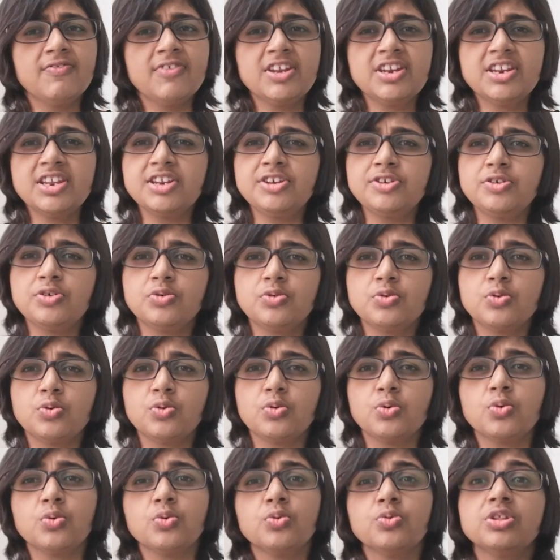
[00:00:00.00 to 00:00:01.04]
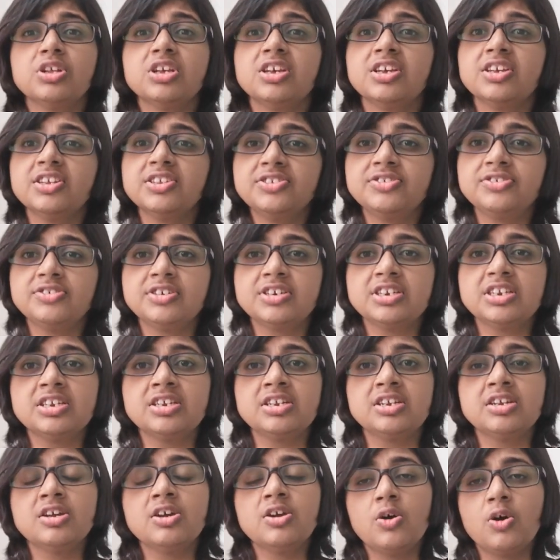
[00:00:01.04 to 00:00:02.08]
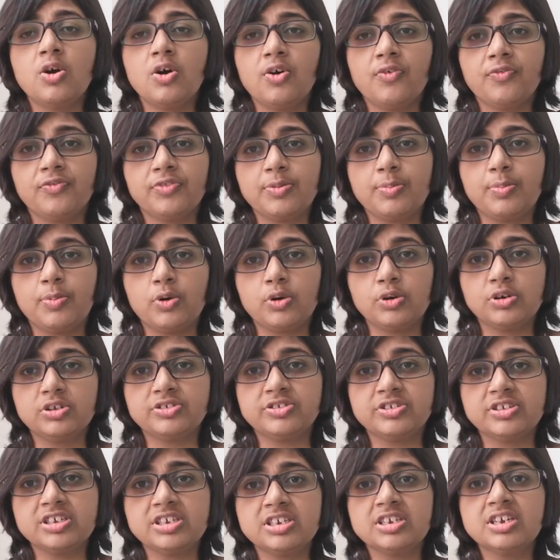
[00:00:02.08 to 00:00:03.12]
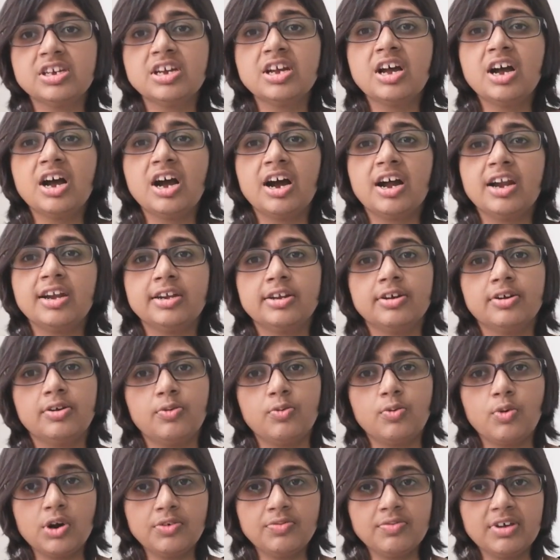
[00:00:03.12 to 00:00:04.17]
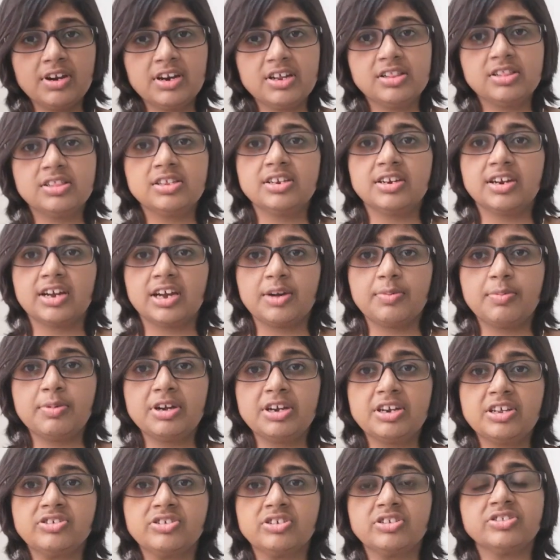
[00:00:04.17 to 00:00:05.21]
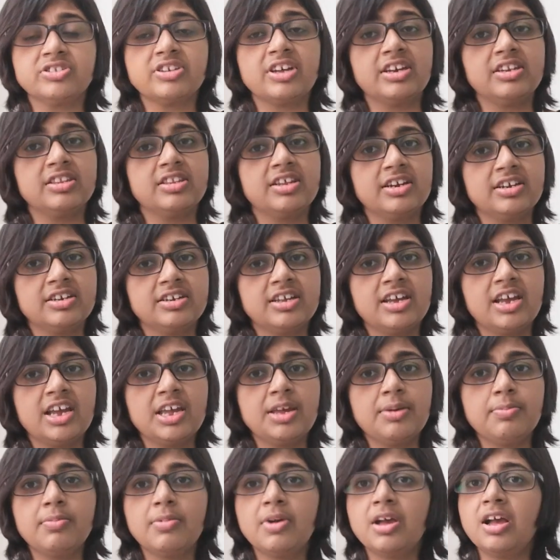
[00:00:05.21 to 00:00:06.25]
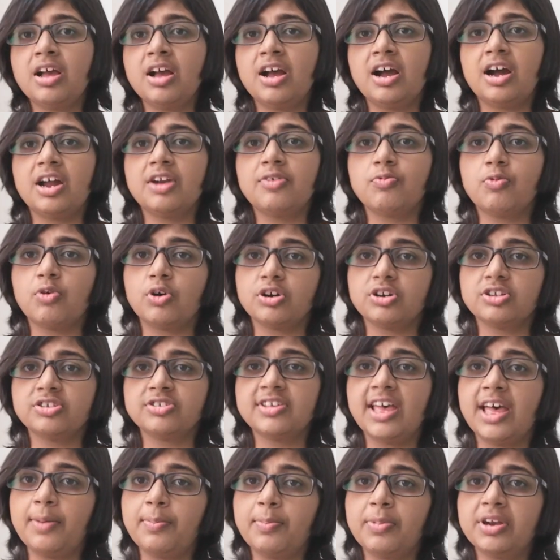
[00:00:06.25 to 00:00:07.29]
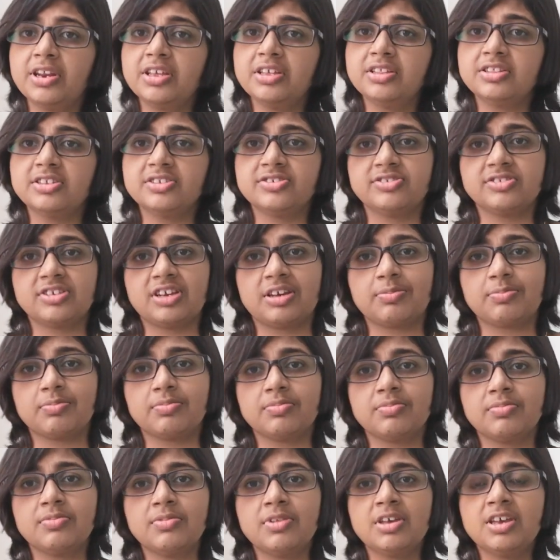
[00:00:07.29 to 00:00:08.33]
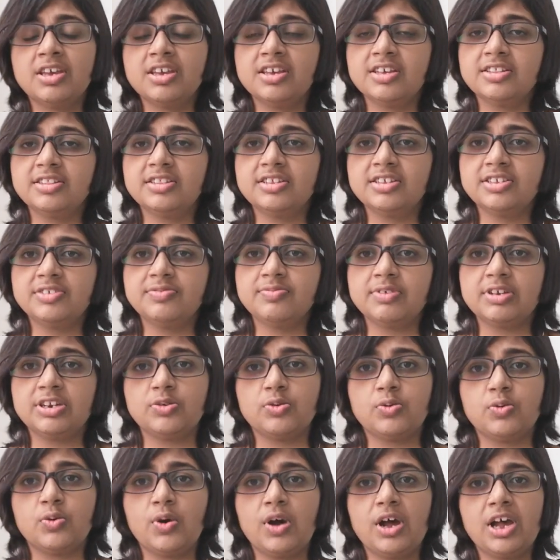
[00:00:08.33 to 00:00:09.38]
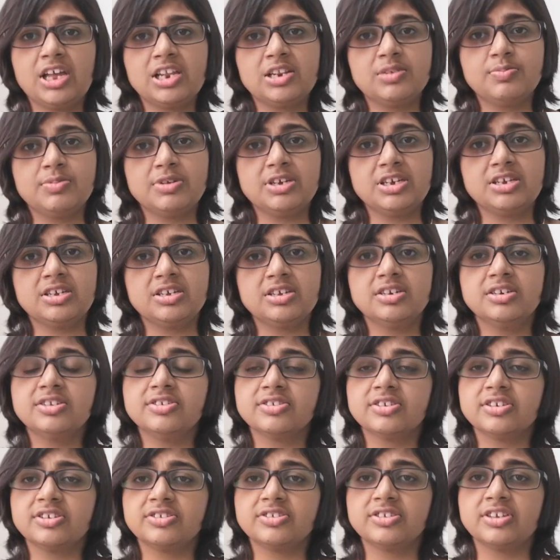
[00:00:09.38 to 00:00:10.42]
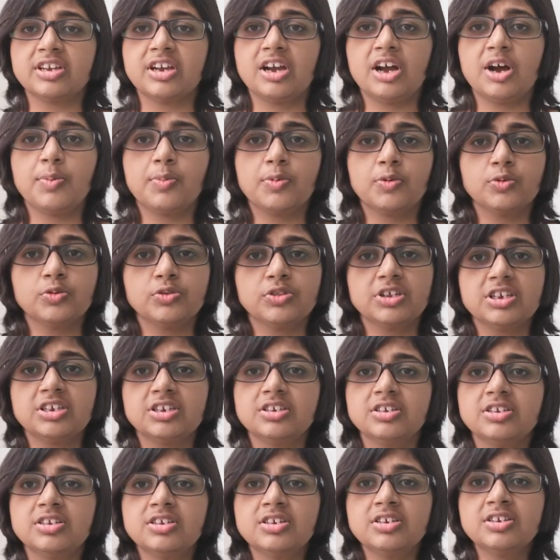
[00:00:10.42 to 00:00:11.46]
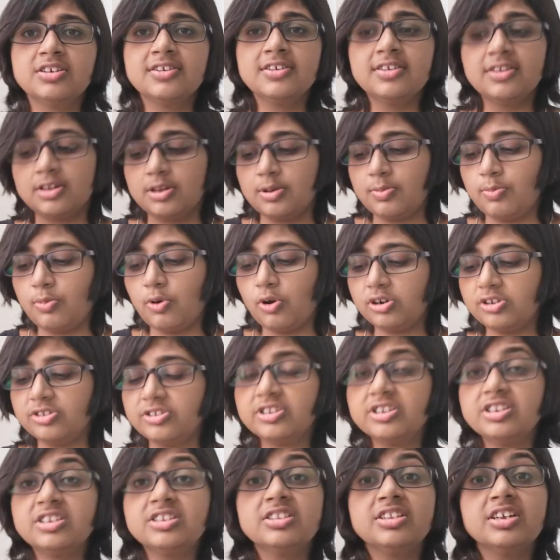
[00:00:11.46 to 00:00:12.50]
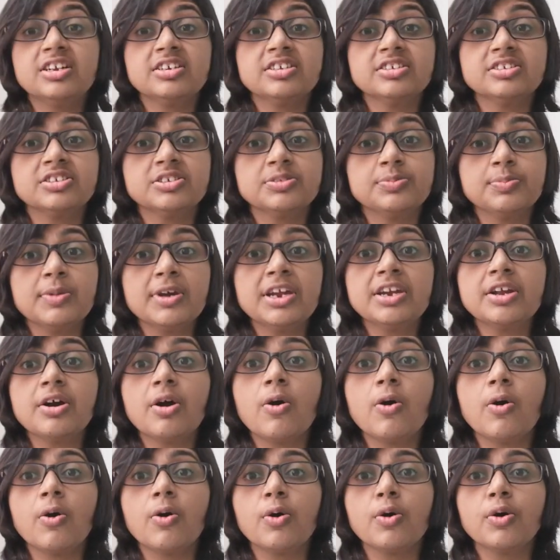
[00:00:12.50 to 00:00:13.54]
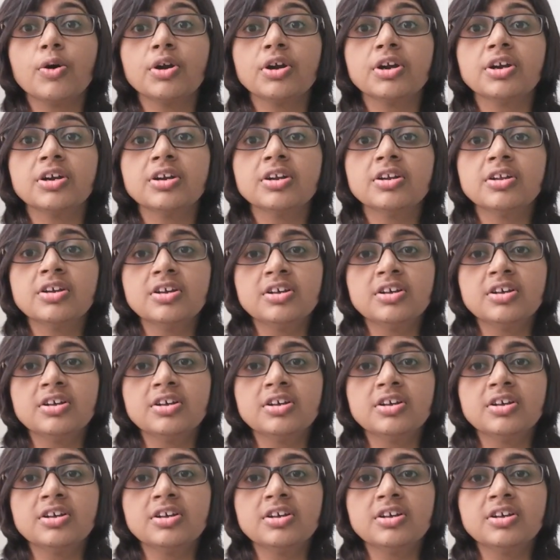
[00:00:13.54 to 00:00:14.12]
we need to know the history of the policy and what were all the recommendations at that time and what is happening this time. In this video, I'll be discussing about the policy that is made on